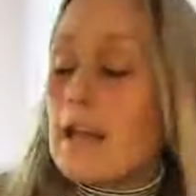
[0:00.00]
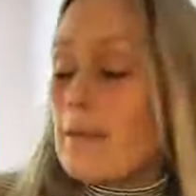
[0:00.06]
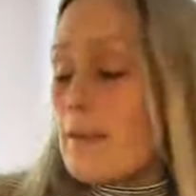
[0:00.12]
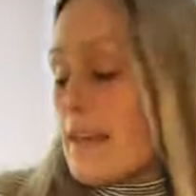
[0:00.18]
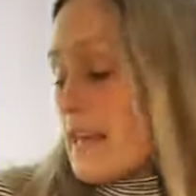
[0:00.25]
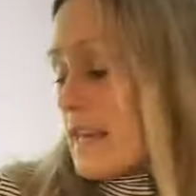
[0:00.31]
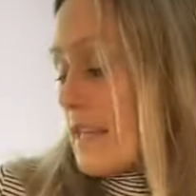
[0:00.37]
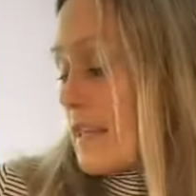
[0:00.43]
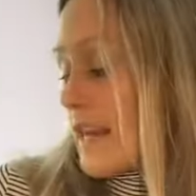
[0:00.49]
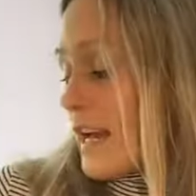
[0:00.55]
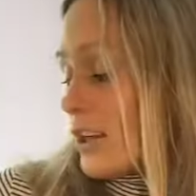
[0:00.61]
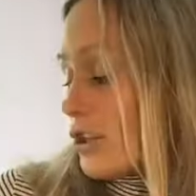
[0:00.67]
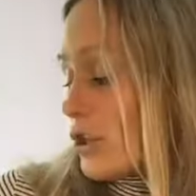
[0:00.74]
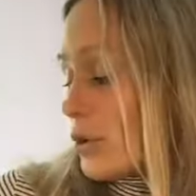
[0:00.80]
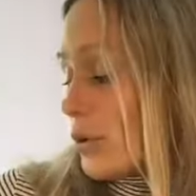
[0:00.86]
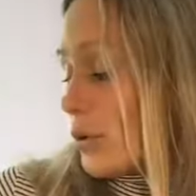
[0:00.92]
the
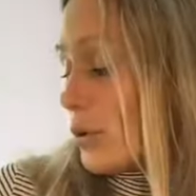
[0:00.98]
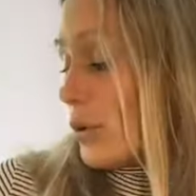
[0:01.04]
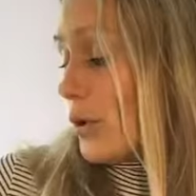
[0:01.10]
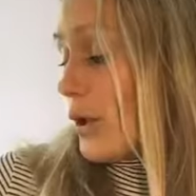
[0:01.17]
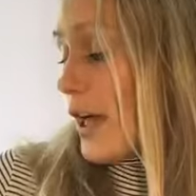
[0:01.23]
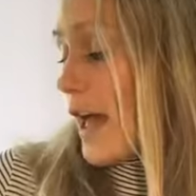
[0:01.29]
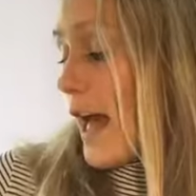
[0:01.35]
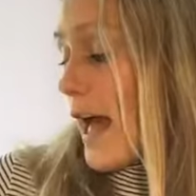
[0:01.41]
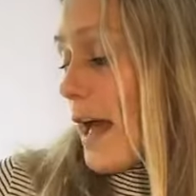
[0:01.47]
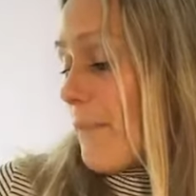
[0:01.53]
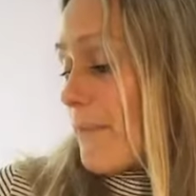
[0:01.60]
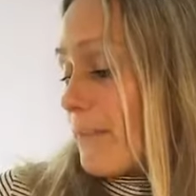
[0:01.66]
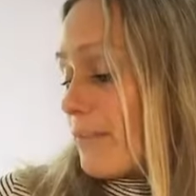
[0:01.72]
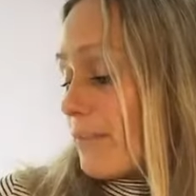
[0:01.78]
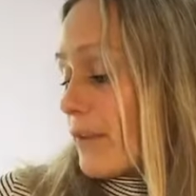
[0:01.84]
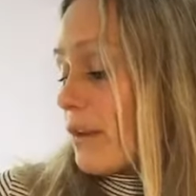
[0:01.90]
actual
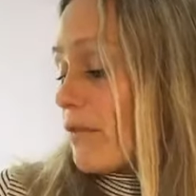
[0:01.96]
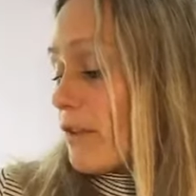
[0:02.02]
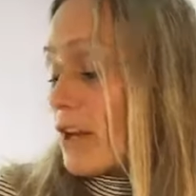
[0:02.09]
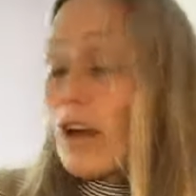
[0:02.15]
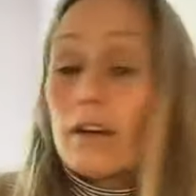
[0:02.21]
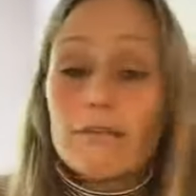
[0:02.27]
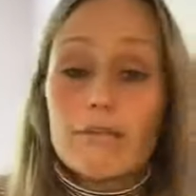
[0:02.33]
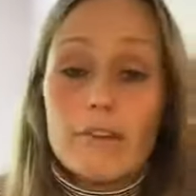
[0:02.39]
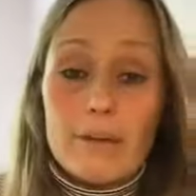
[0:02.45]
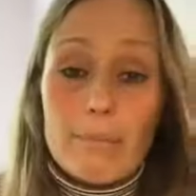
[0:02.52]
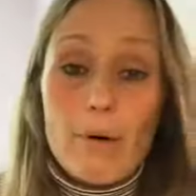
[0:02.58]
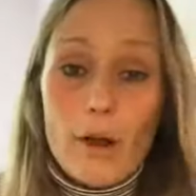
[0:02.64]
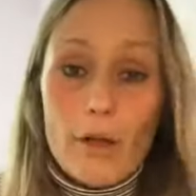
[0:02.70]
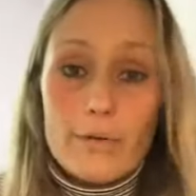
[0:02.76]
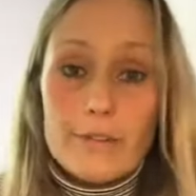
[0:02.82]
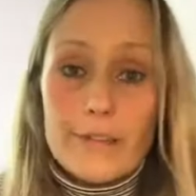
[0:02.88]
recovery
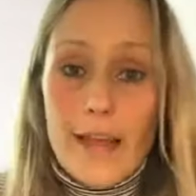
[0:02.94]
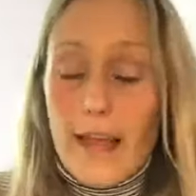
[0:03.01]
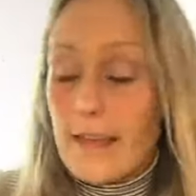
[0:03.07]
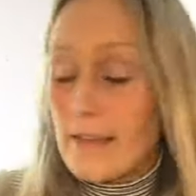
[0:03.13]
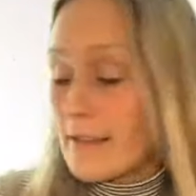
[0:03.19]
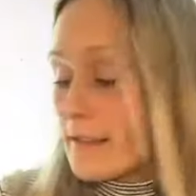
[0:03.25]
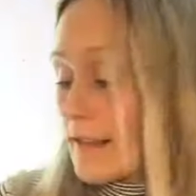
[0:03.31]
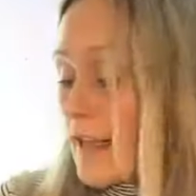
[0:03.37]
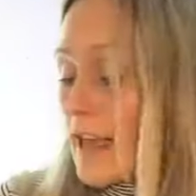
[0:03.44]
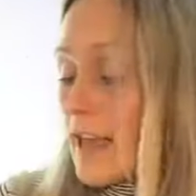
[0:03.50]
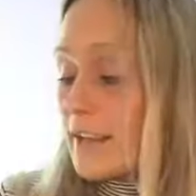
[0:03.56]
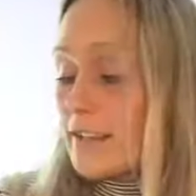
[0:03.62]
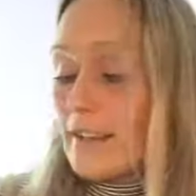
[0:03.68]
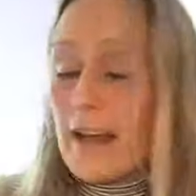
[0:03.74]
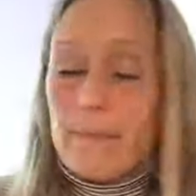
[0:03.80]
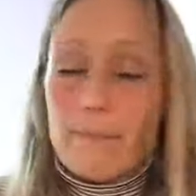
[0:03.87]
process.
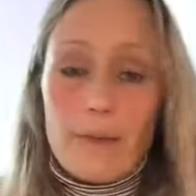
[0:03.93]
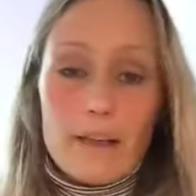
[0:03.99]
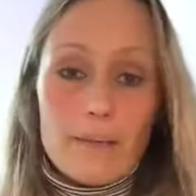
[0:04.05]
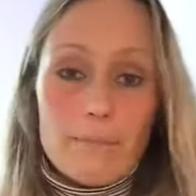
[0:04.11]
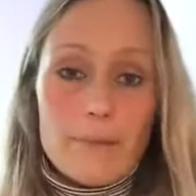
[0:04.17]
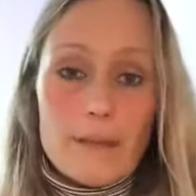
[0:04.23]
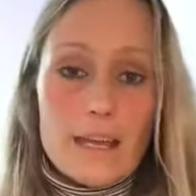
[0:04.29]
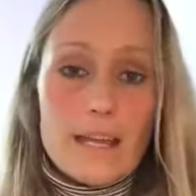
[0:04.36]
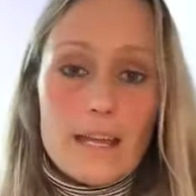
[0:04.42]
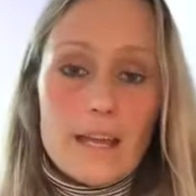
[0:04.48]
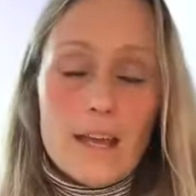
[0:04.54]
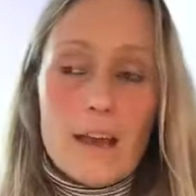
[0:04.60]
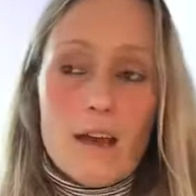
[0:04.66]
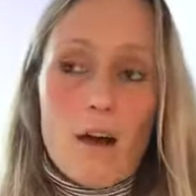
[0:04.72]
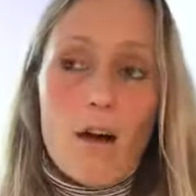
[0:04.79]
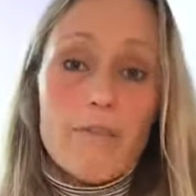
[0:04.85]
So that might be
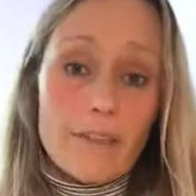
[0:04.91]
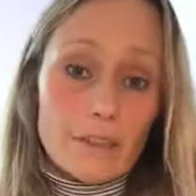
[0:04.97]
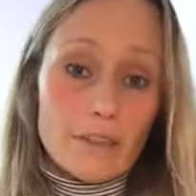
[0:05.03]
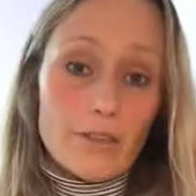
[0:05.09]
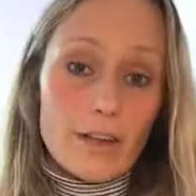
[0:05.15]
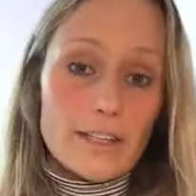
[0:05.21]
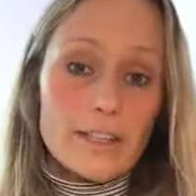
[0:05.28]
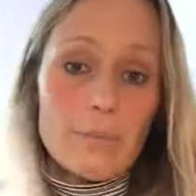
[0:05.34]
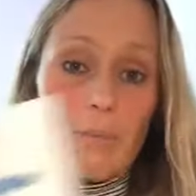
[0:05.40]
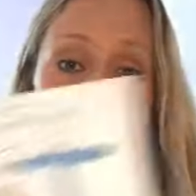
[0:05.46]
of interest to